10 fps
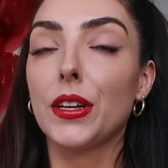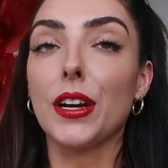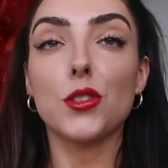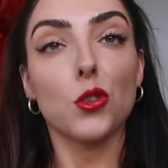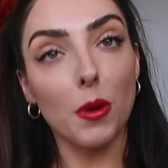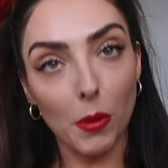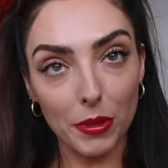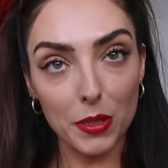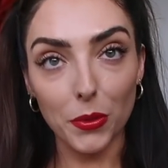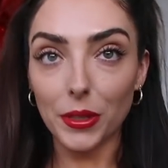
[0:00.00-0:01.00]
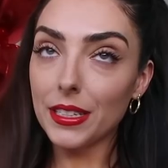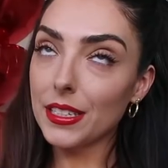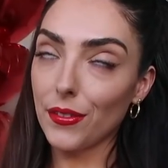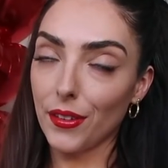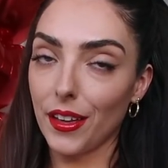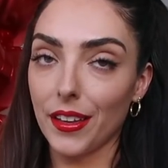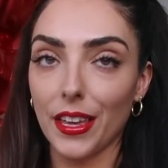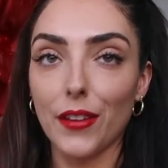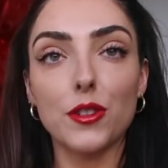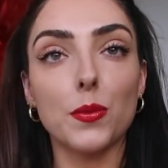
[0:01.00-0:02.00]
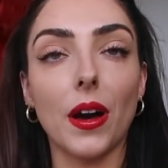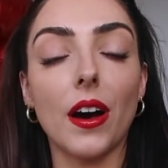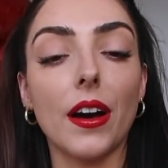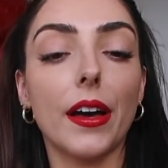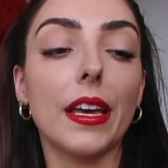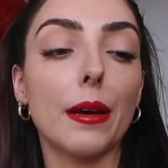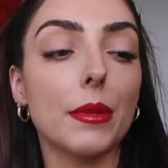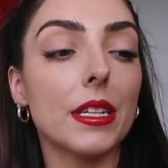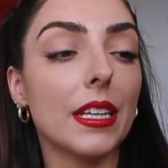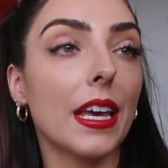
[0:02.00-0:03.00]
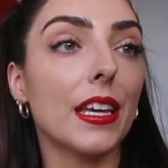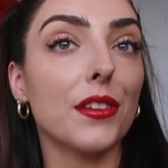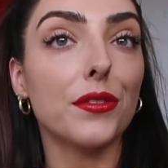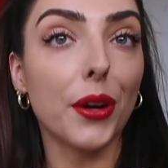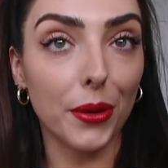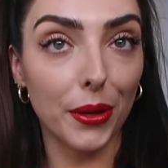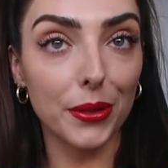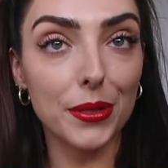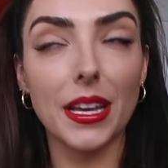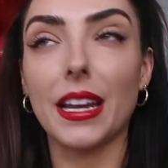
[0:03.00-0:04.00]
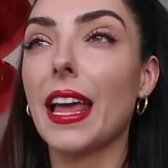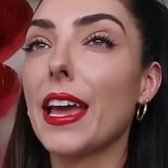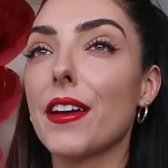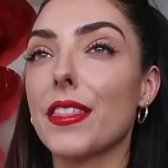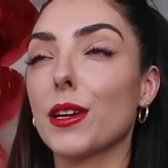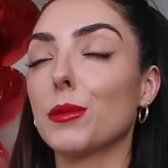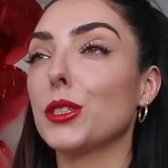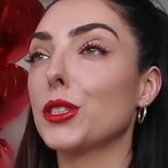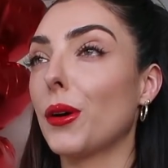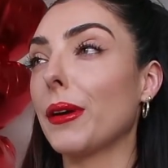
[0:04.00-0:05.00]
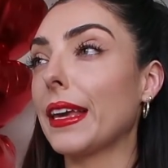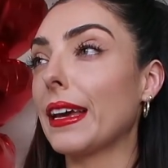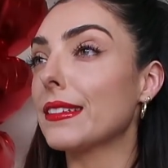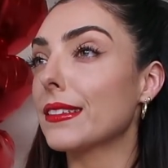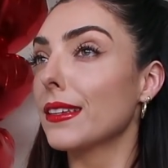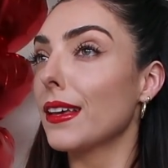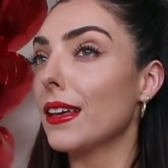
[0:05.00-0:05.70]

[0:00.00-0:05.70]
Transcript: I saw my mum this morning to give her her gift, but I am taking photos, and later I think I'm gonna go and get